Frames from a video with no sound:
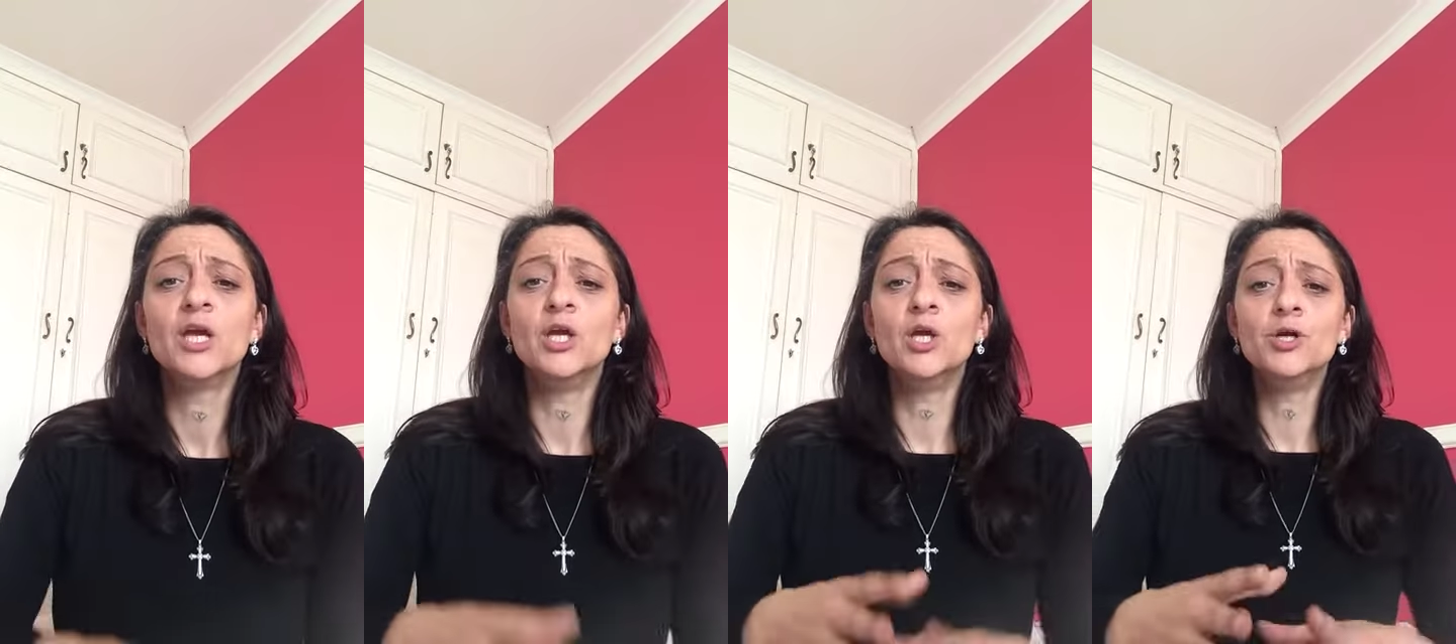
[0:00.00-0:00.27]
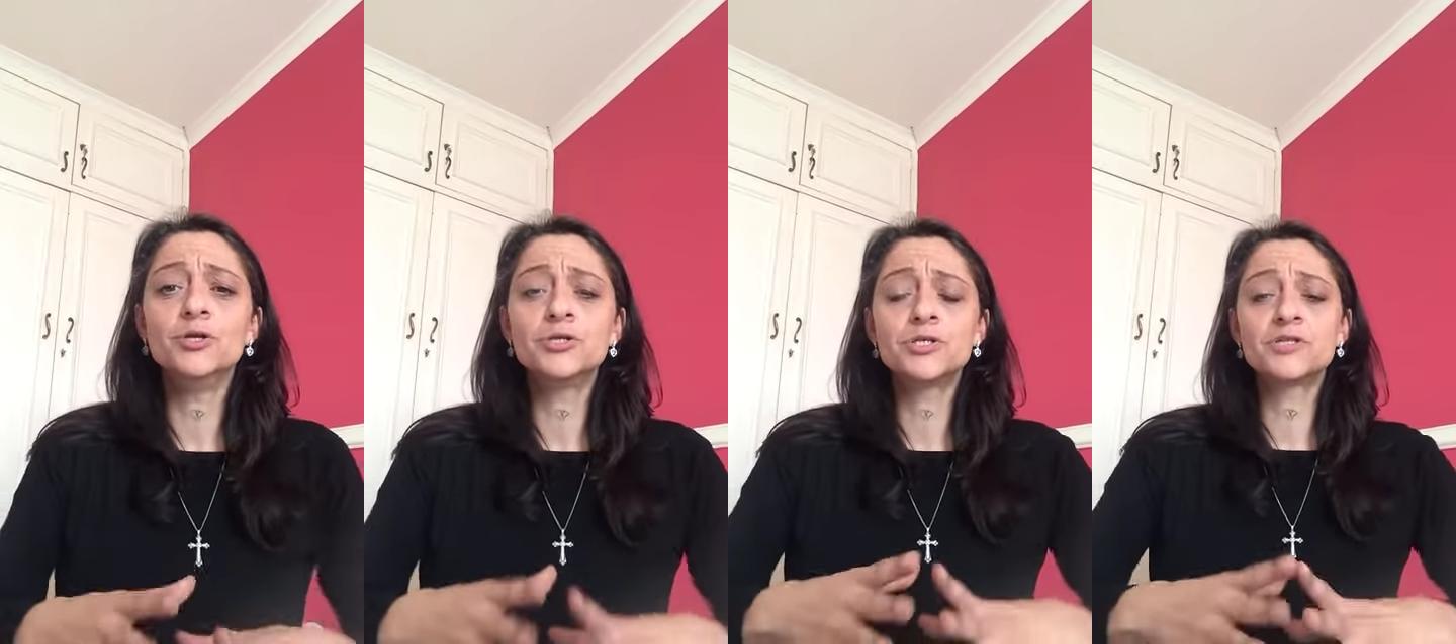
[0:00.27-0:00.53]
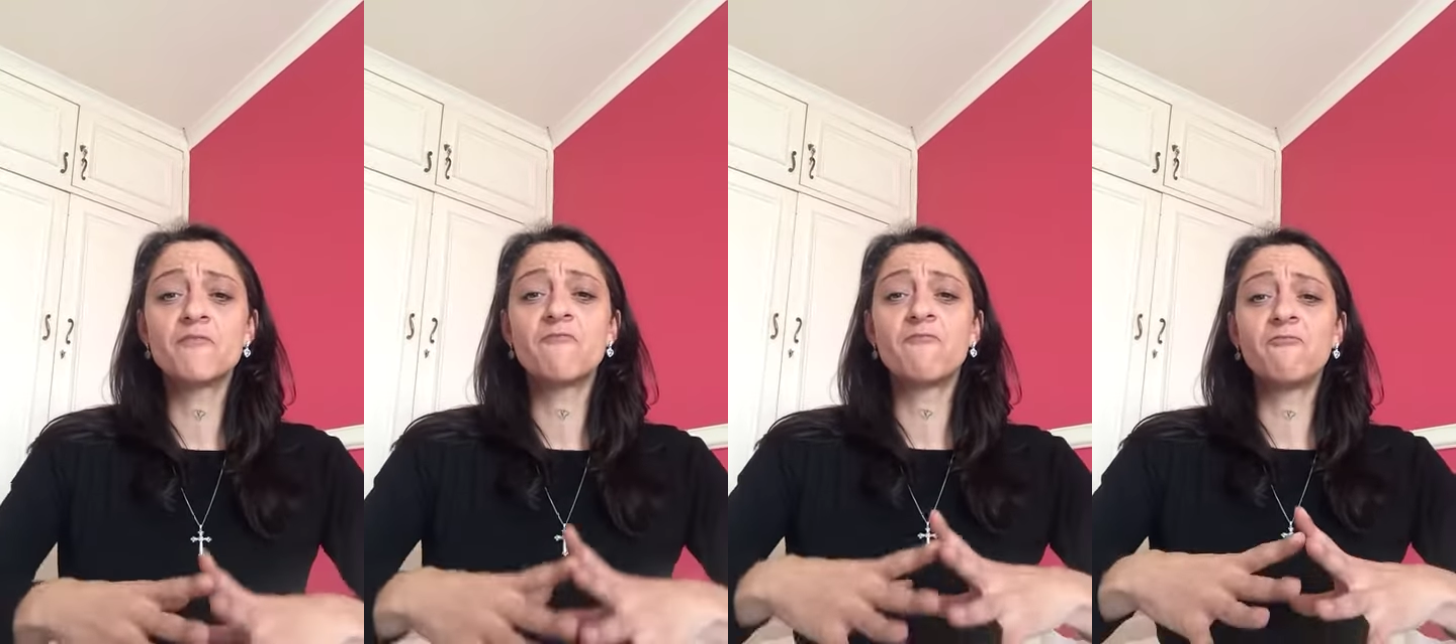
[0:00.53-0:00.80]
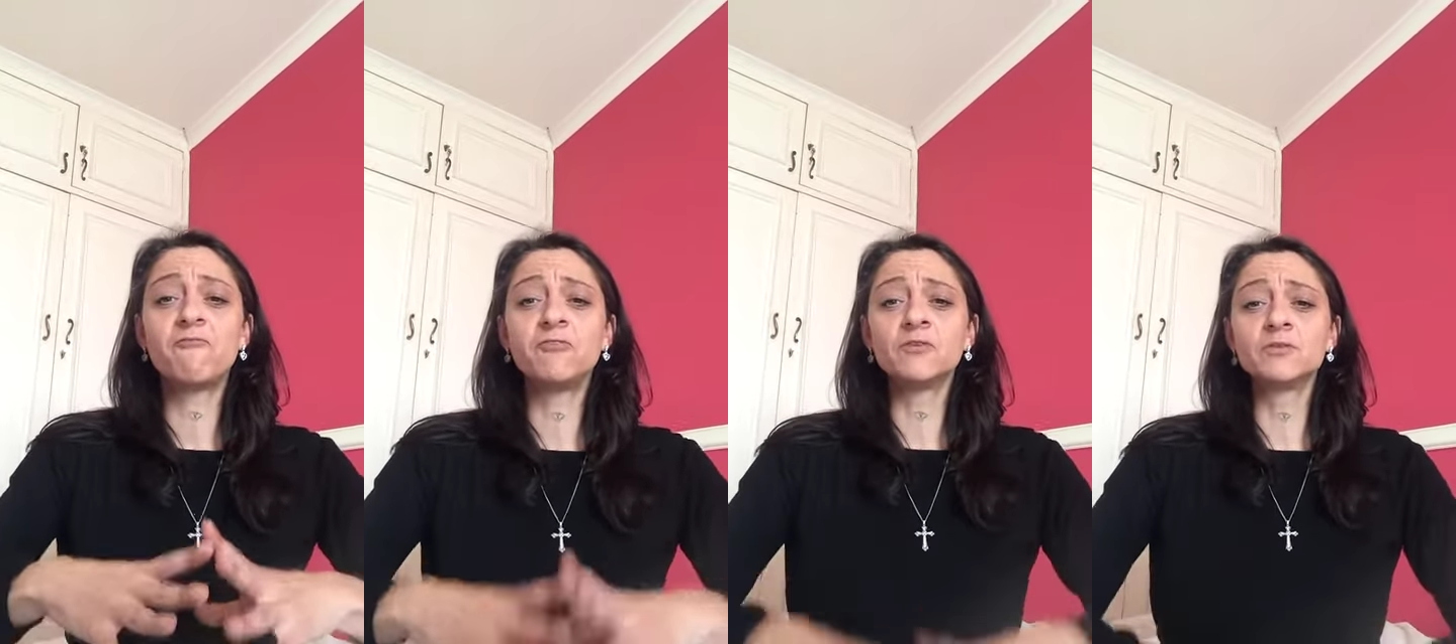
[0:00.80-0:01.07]
Use the
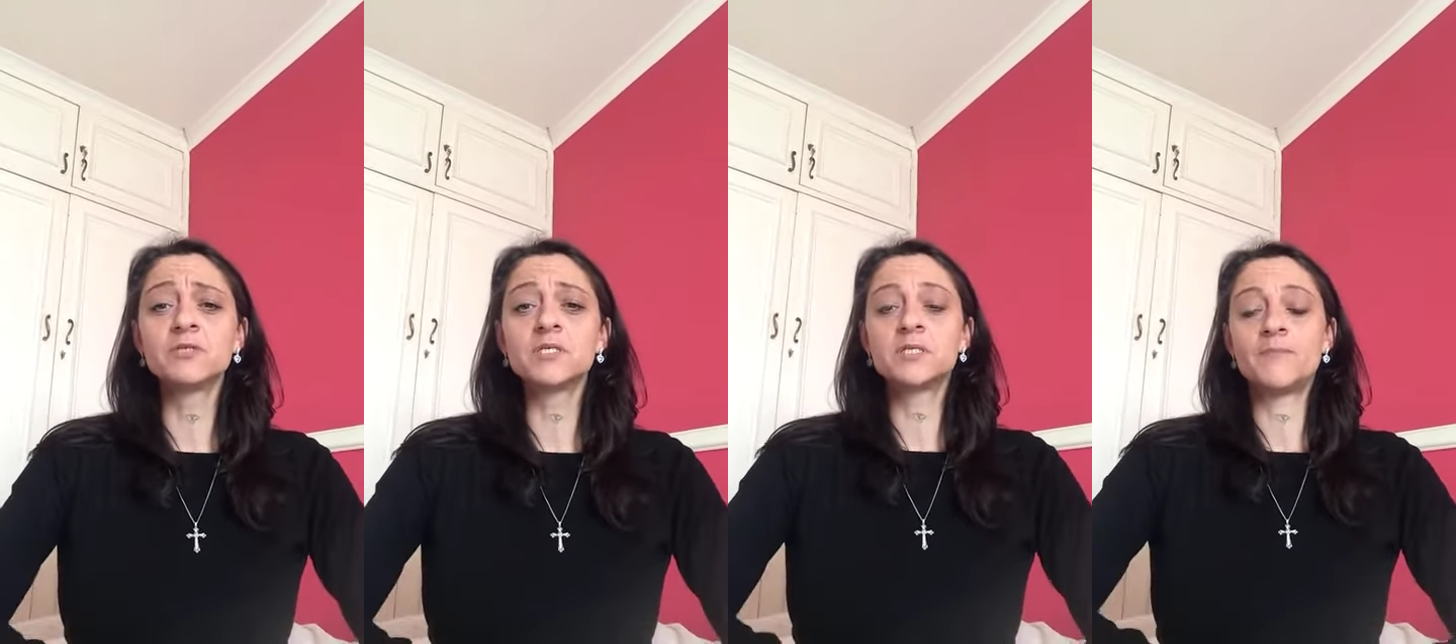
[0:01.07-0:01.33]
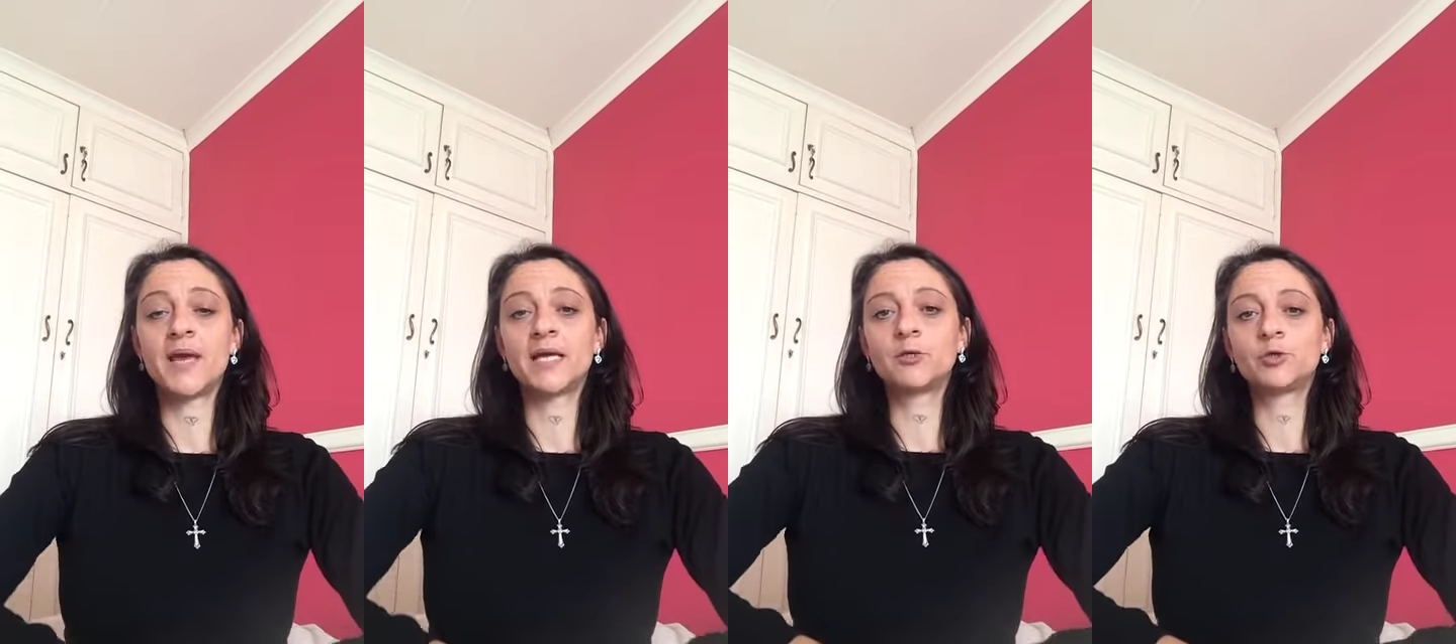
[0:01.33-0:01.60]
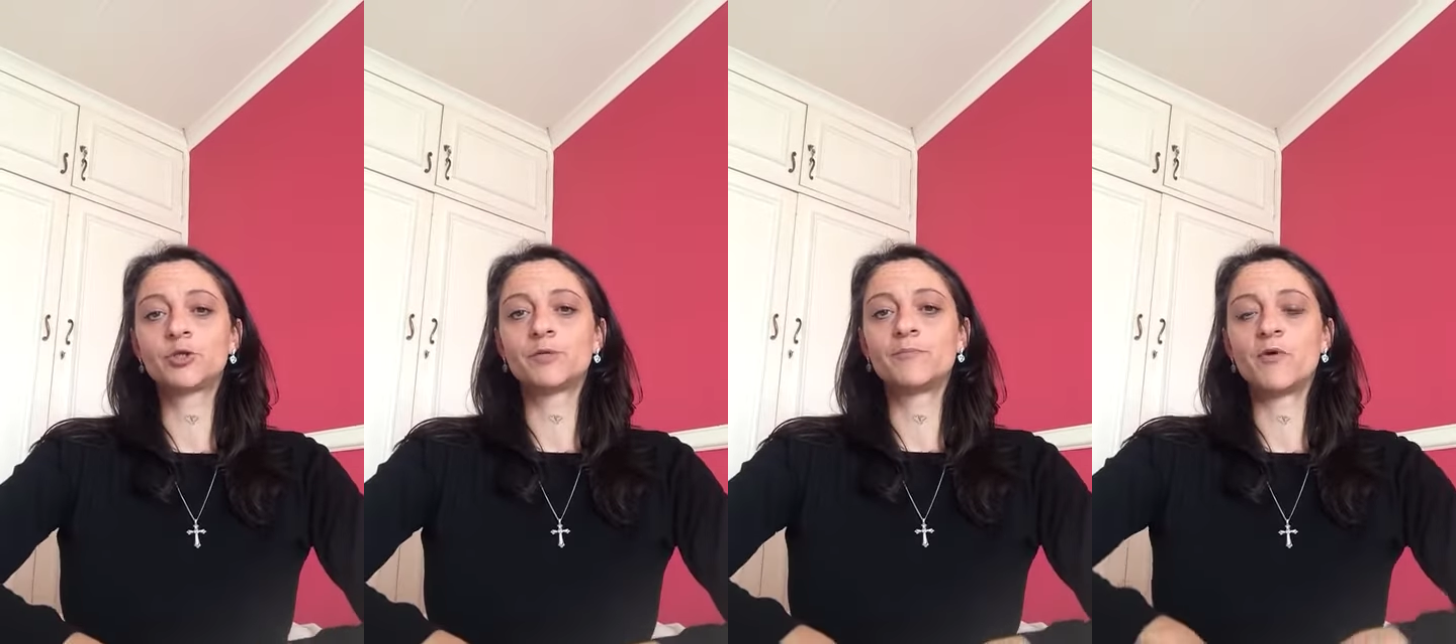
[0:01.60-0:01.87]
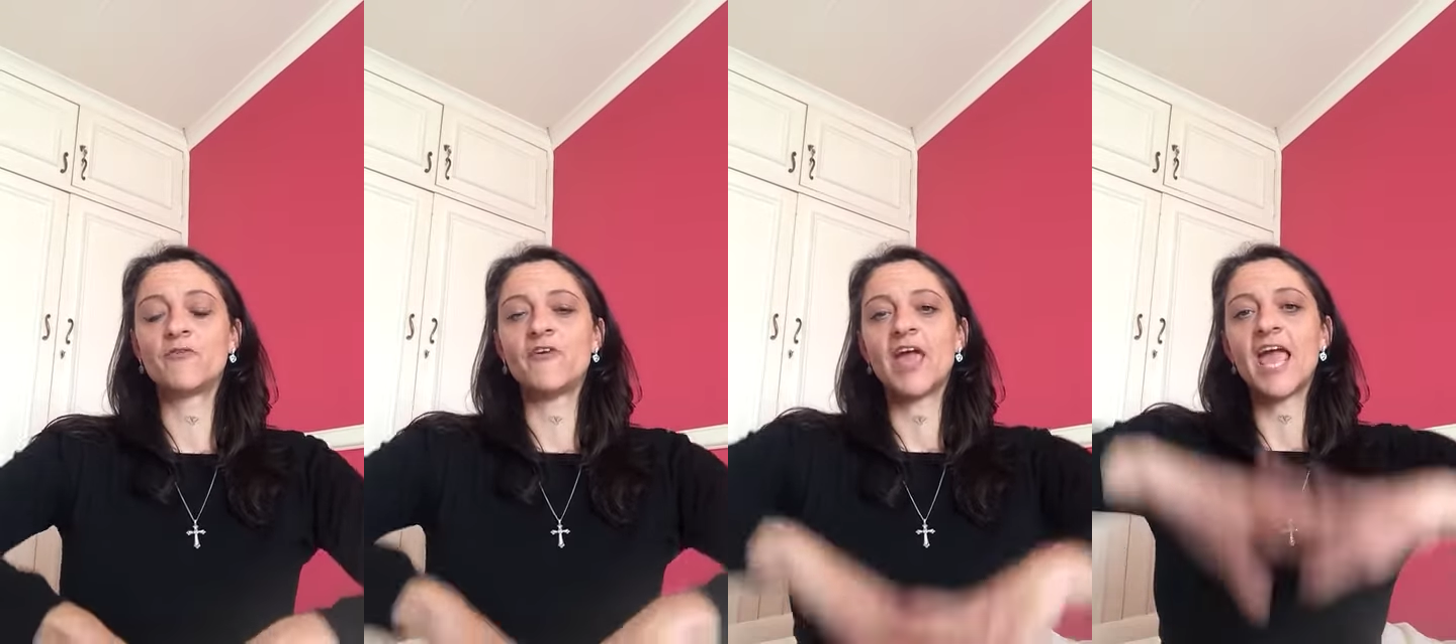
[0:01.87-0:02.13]
full
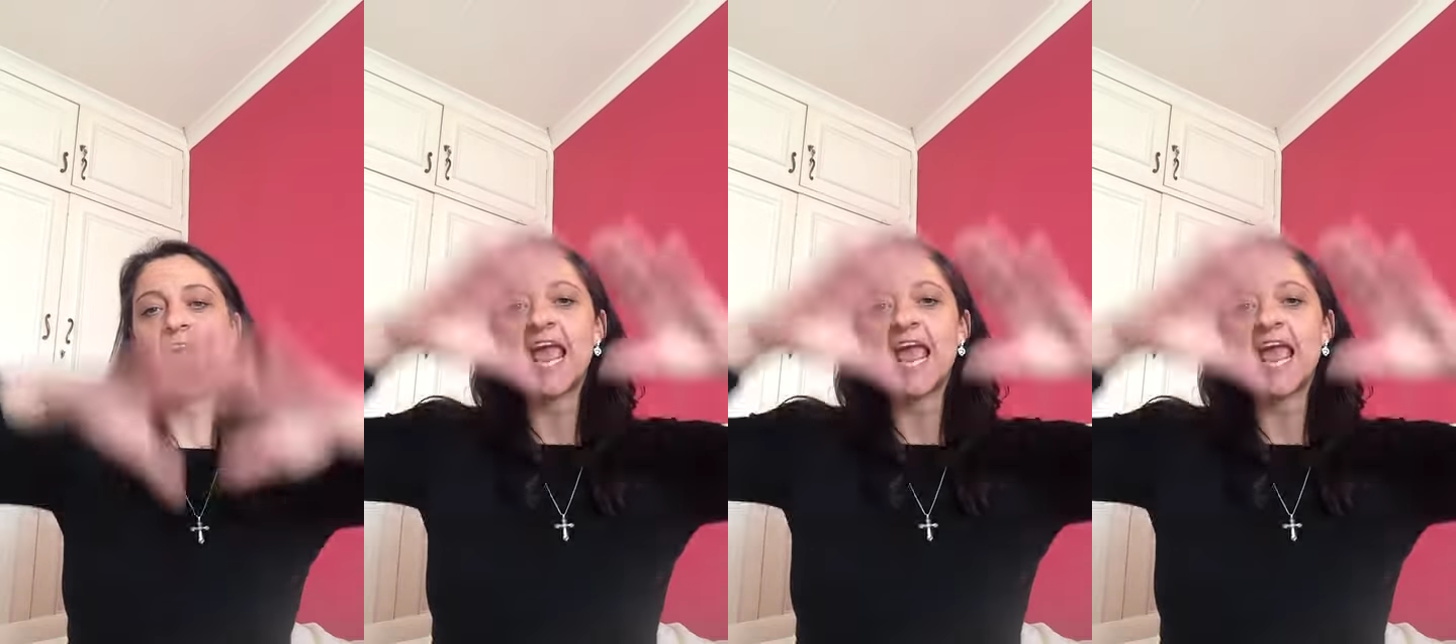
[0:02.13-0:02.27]
spectrum of